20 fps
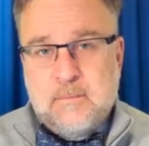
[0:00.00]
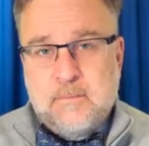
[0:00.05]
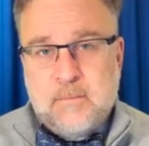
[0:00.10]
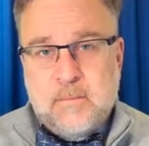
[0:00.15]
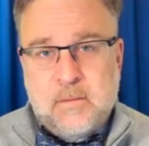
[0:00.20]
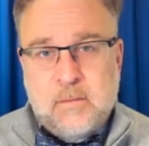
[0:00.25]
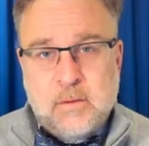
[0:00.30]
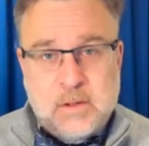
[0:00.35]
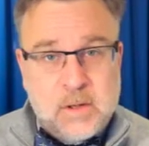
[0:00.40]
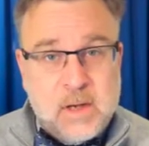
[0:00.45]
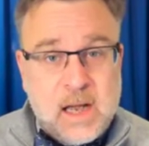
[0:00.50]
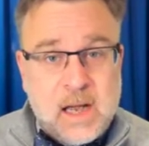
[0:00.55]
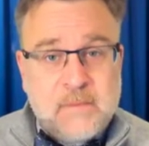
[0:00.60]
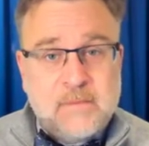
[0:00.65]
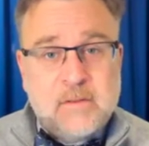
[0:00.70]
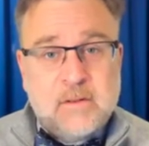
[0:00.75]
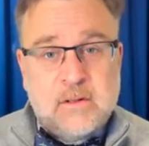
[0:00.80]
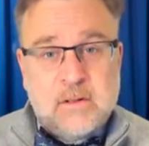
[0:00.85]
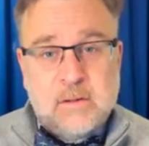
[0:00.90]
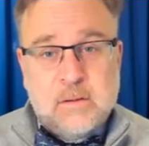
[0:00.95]
What you
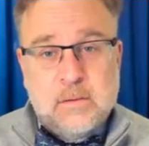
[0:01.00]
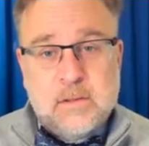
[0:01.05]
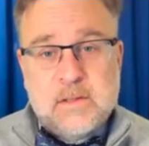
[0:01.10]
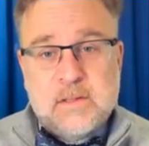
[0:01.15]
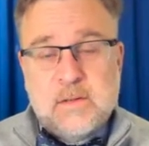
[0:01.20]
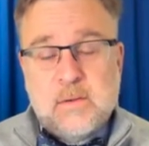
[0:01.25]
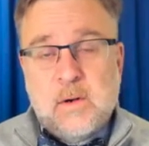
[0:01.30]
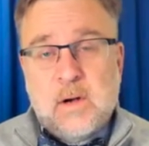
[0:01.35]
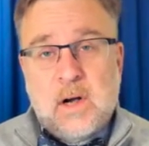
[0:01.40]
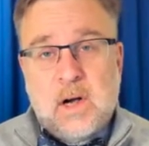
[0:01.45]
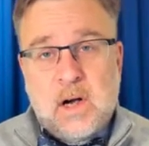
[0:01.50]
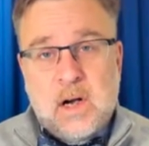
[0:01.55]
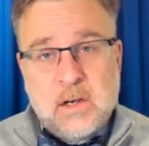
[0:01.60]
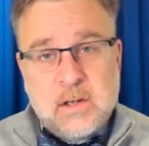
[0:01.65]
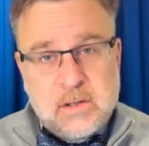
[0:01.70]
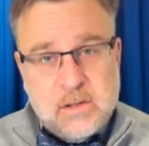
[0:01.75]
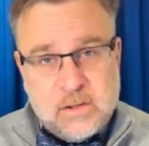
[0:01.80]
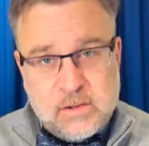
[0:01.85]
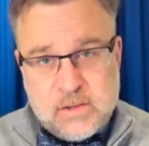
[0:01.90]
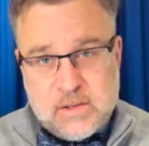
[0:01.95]
have to do is to
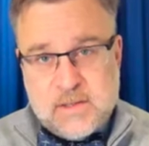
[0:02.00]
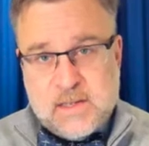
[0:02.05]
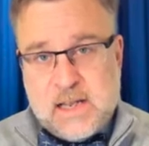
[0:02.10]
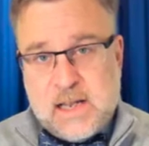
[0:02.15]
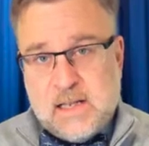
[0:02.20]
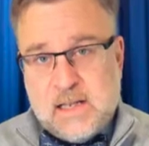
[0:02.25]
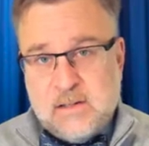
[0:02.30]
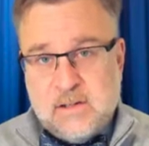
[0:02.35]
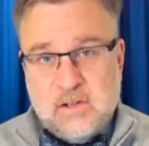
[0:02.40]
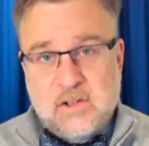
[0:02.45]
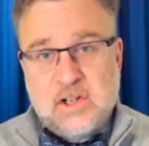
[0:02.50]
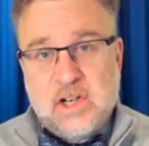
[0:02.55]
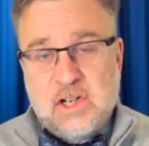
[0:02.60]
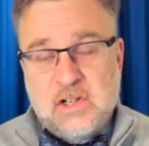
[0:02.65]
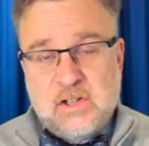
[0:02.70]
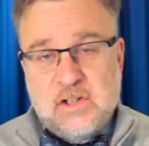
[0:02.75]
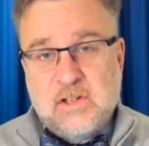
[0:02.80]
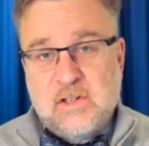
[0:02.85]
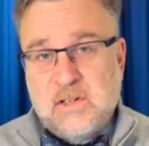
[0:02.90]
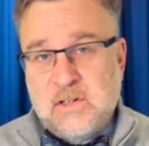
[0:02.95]
understand the
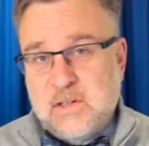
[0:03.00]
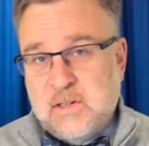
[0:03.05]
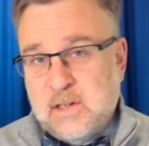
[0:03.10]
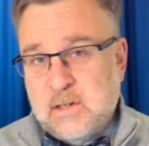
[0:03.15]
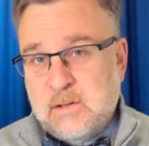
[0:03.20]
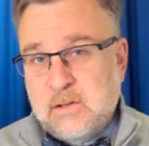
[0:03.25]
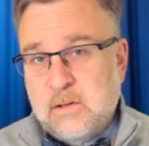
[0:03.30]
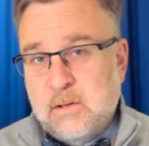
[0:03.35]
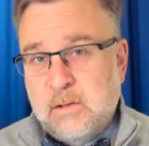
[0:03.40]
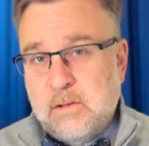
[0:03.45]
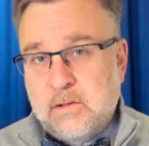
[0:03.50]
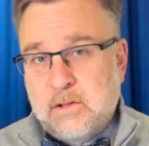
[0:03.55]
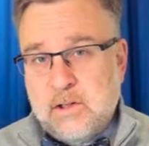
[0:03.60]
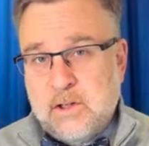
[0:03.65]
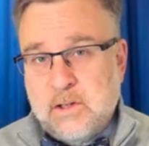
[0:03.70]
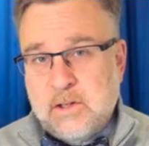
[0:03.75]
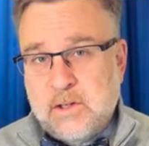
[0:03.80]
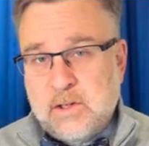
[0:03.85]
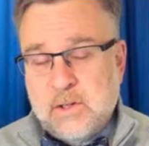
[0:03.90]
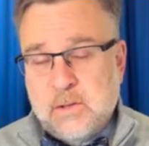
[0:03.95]
changes in
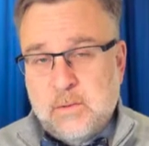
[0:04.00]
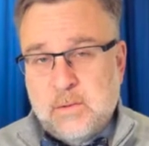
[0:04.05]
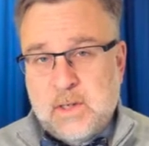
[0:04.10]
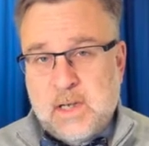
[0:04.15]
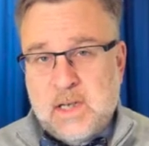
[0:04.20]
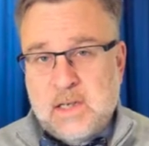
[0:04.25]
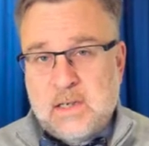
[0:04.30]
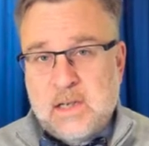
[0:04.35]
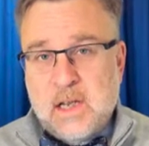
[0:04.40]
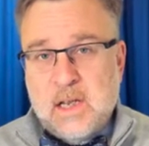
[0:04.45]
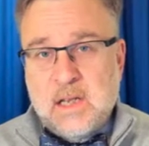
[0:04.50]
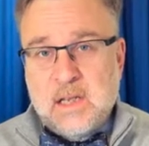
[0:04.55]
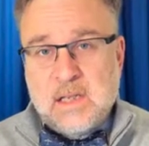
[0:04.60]
technology so that